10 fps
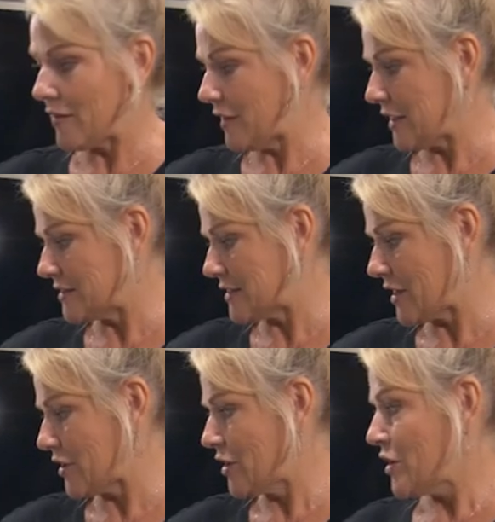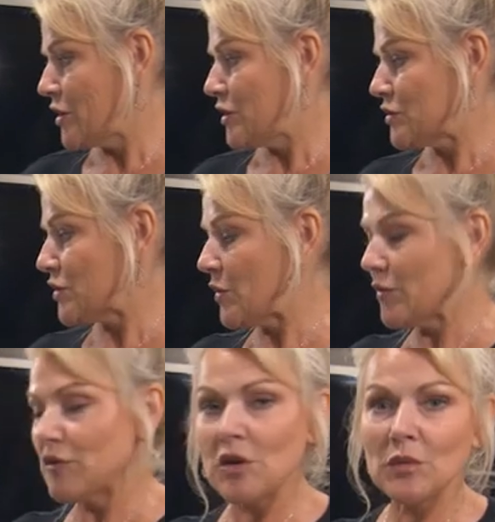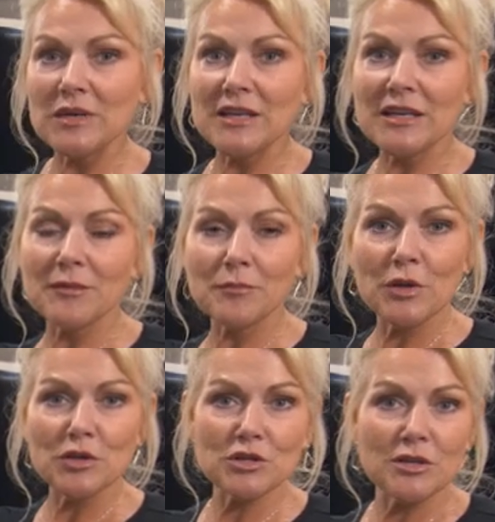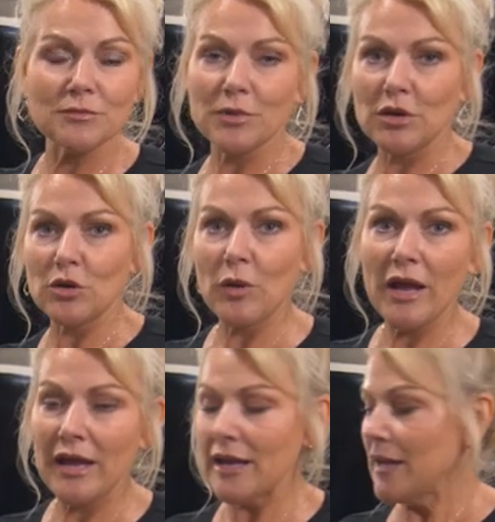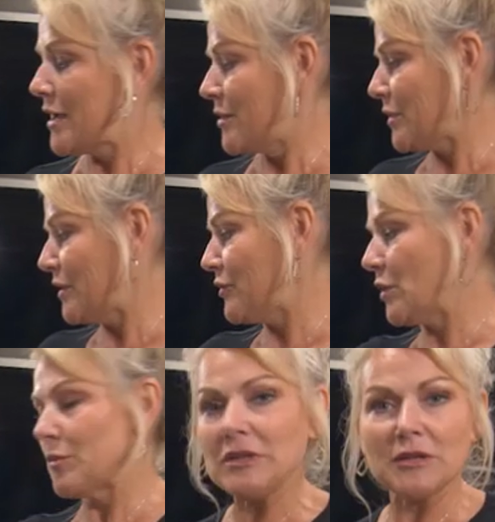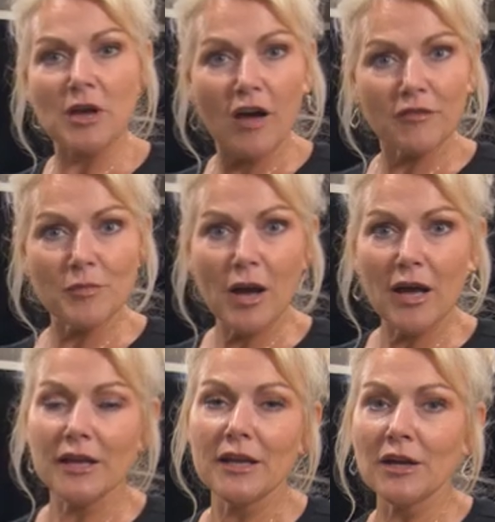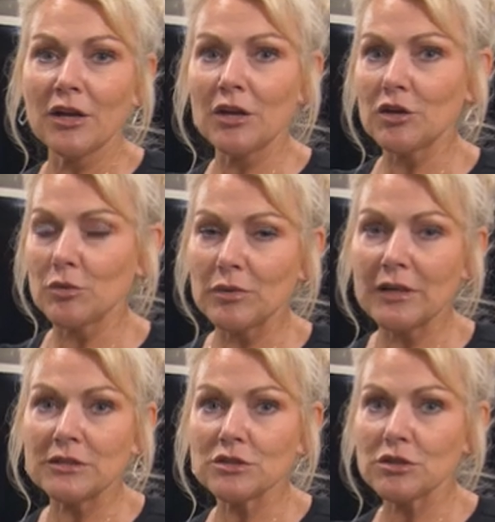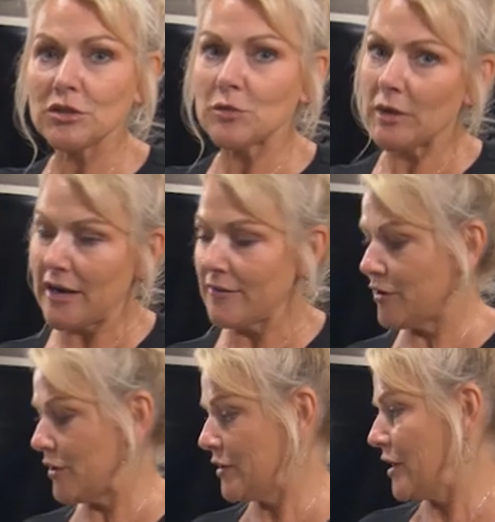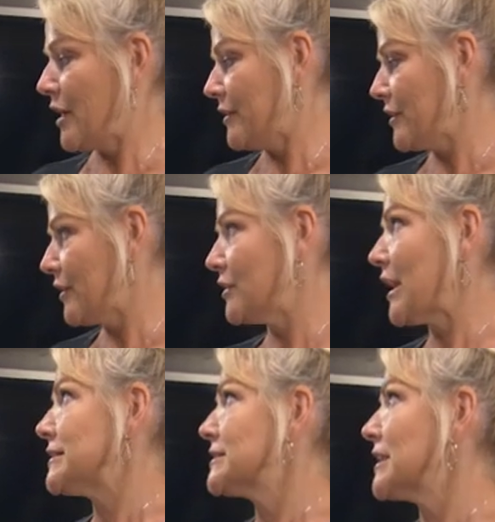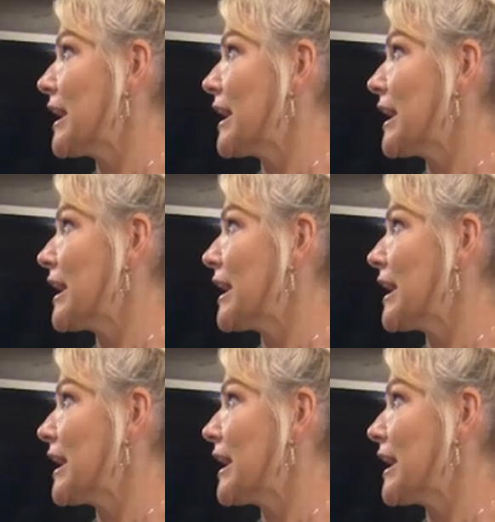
outlets there. So if you don't need it, push it, put it away. But if you want to put the coffee pot here, your blender, whatever, they're nice and